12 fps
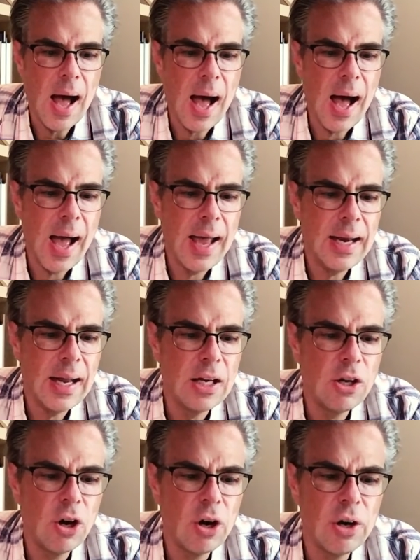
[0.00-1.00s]
I'd
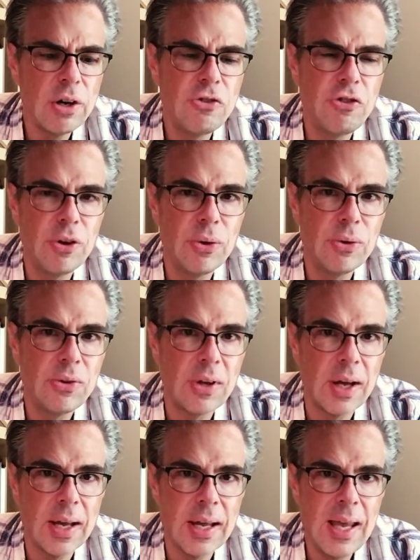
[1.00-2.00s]
encourage you
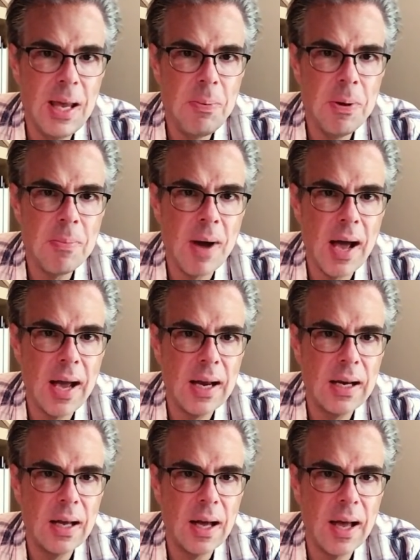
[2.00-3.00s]
to keep in
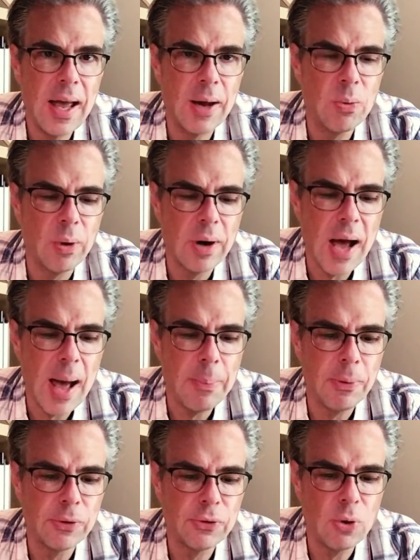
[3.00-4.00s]
mind Edward
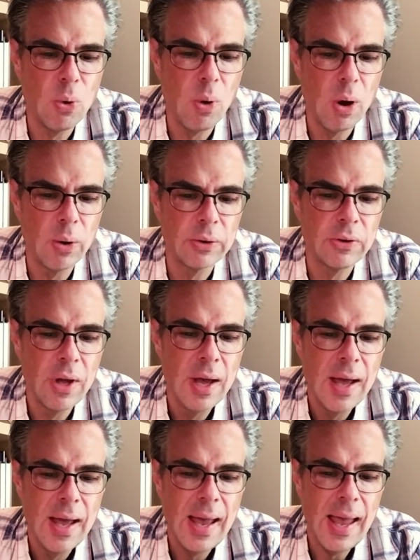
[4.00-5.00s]
Hopper's quote,
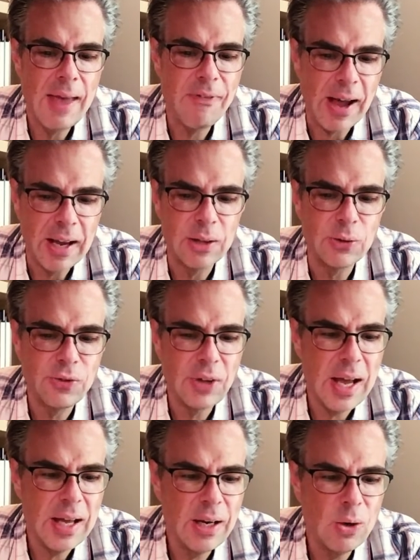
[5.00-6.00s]
"If I could
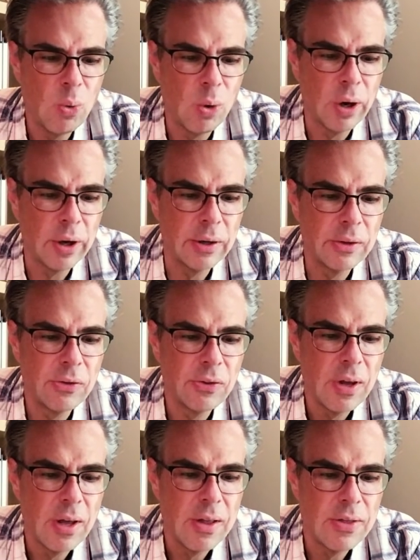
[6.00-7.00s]
say it in words,
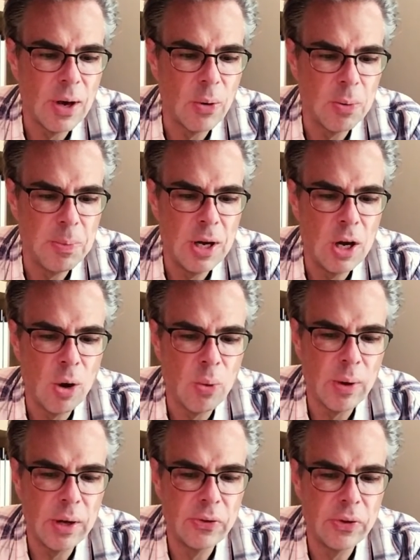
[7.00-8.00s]
there would be no
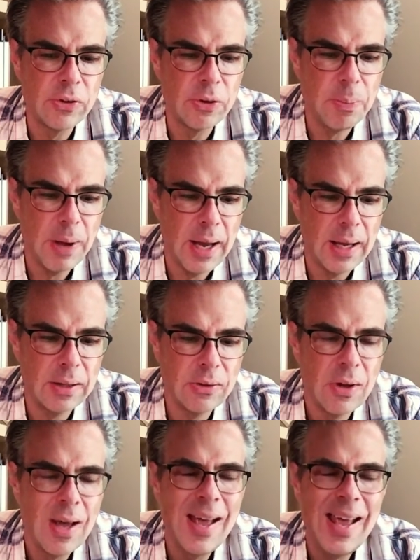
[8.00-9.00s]
reason to paint."
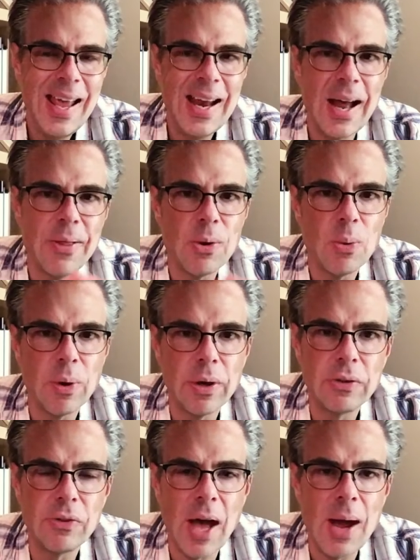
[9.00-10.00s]
In other
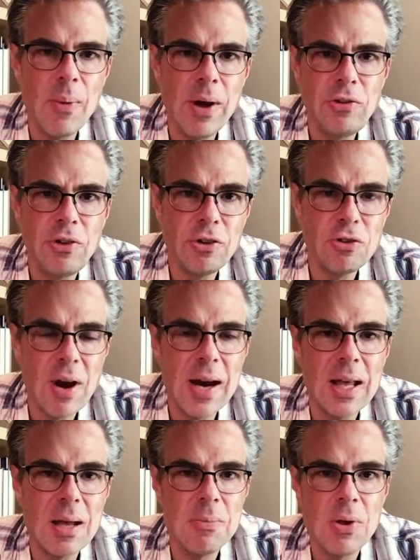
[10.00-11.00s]
words, I want you to try
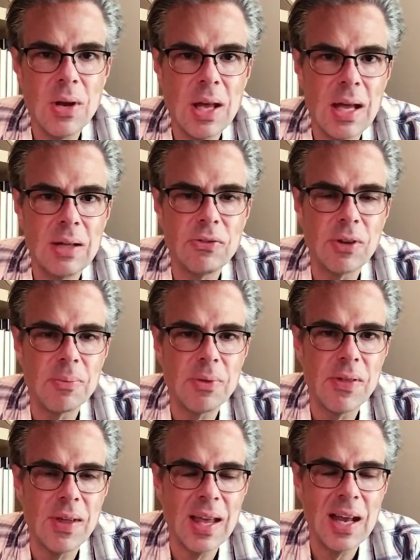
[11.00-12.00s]
to communicate
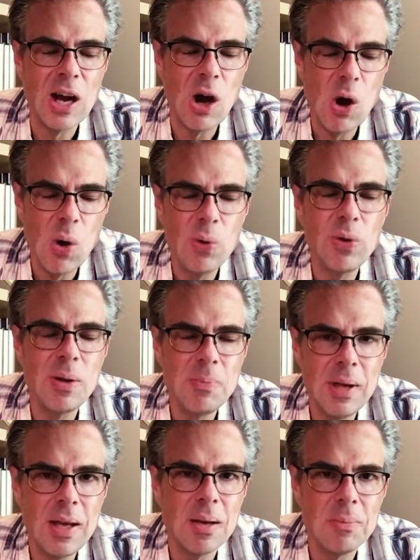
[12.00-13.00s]
something that can only
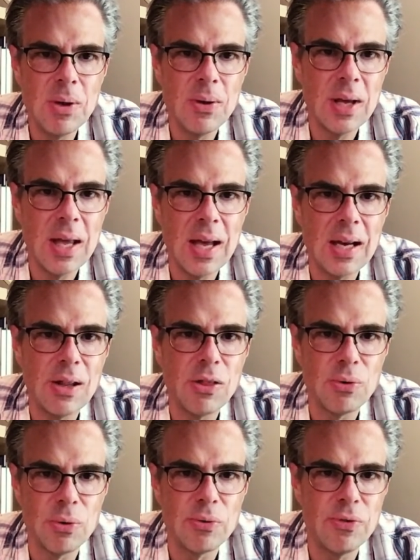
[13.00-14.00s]
be communicated
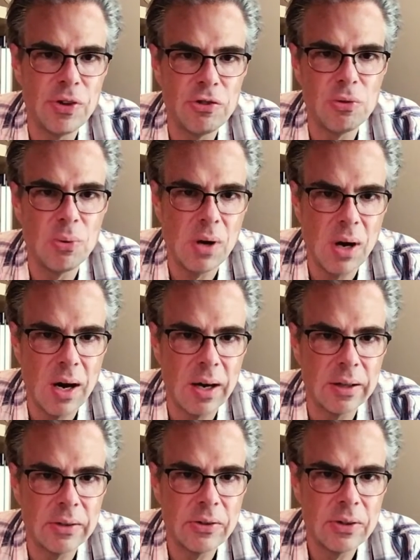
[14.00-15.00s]
through visual
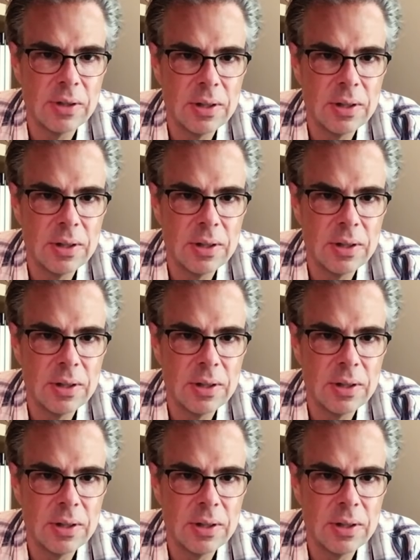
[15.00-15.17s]
art.